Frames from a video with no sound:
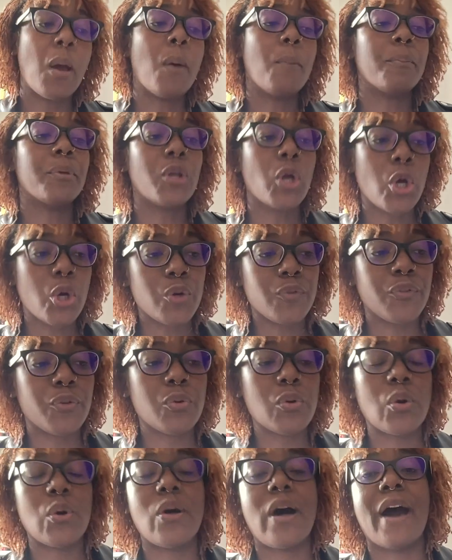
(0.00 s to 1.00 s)
But
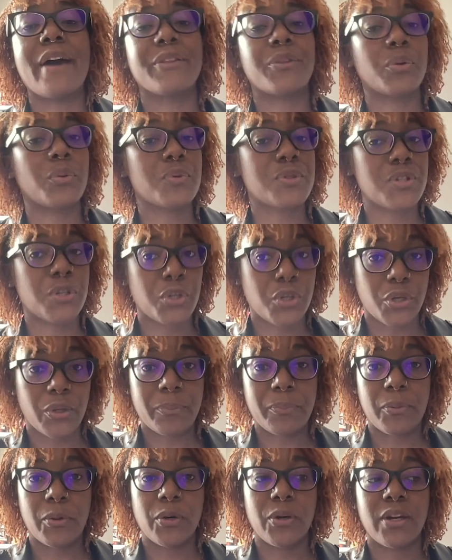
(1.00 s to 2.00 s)
overall, I thought it was a good
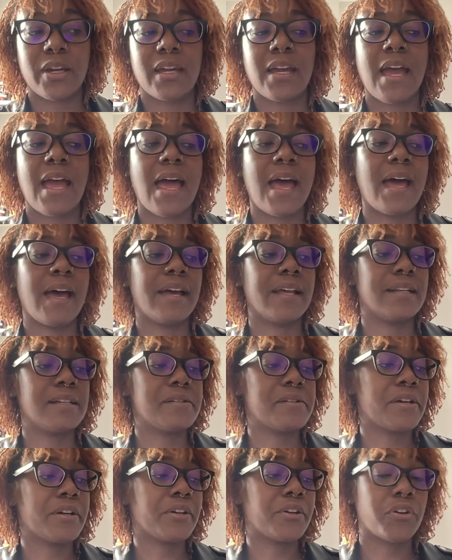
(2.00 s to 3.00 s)
book
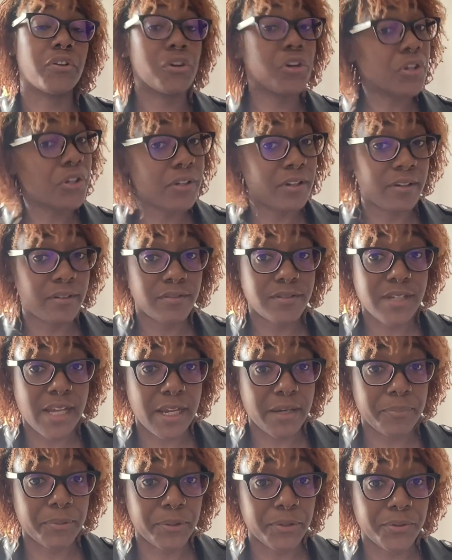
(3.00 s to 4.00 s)
and a good
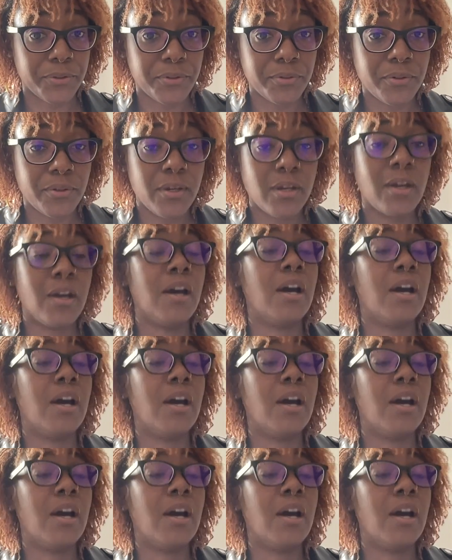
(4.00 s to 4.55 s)
debut.